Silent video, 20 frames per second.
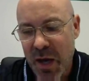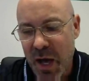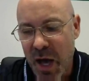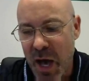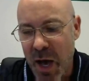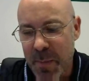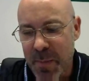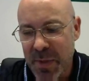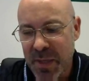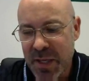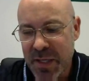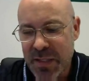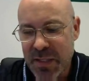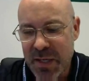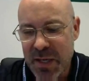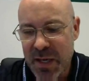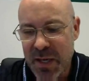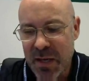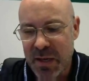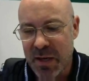
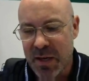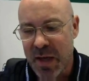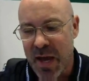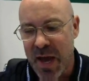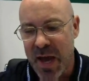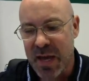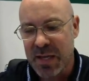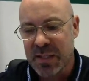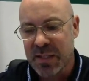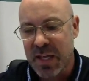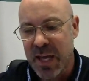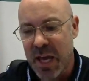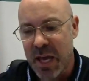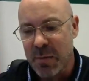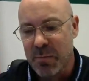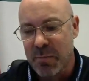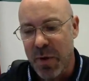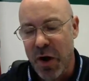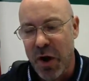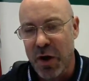Melissa asked,
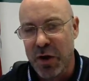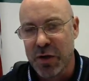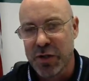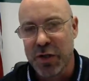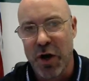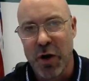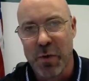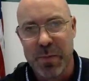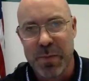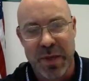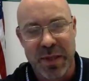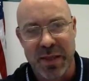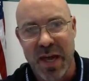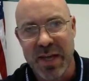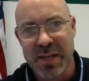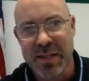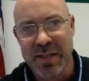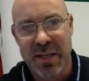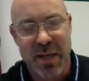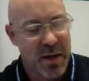can bars open?
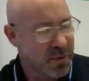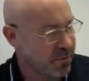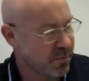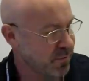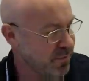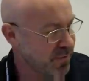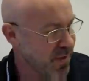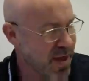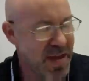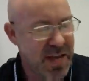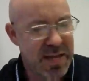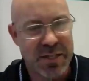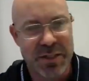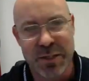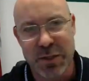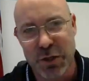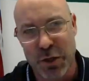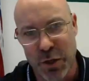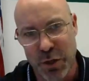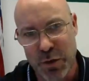That's a
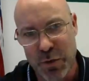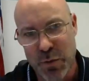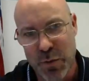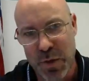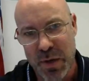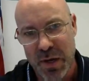phase 2